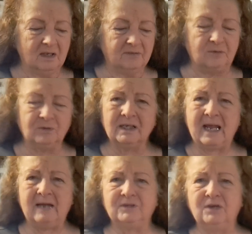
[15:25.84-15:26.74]
They really
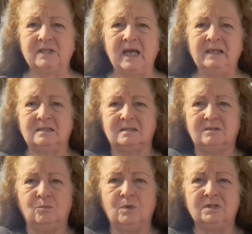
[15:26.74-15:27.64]
have no taste,
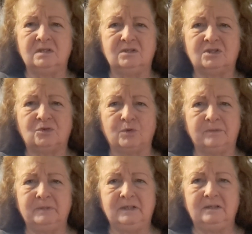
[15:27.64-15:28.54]
the ones in the store, to
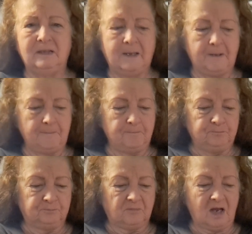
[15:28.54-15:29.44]
me.
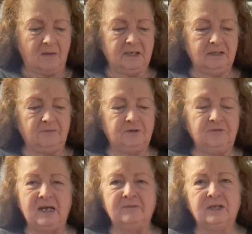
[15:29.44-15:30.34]
I mean, if
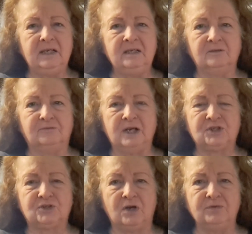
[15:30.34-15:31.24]
you've ever eaten a
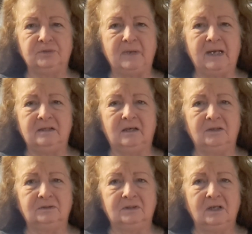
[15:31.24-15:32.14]
fresh grown
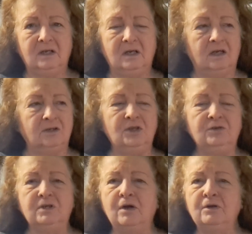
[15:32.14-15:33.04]
tomato, you
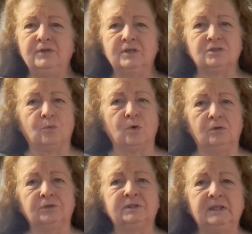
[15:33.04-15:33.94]
know there's a
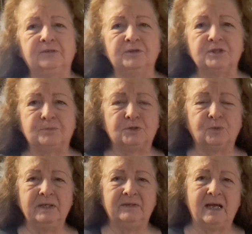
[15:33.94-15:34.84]
world of difference
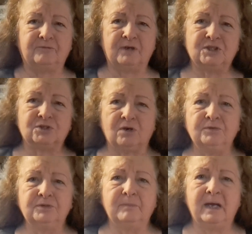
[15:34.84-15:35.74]
between that fresh
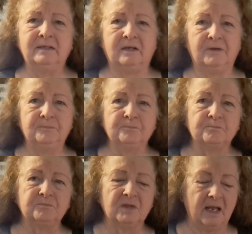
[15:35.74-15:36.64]
grown tomato
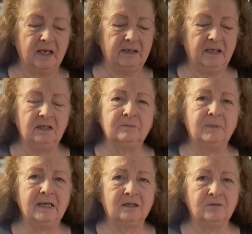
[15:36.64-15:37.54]
and any
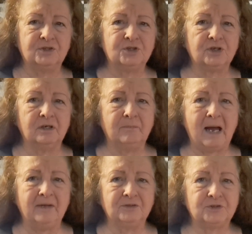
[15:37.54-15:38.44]
tomato that you're going to
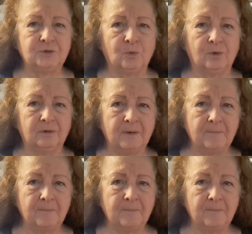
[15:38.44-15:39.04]
buy in the store.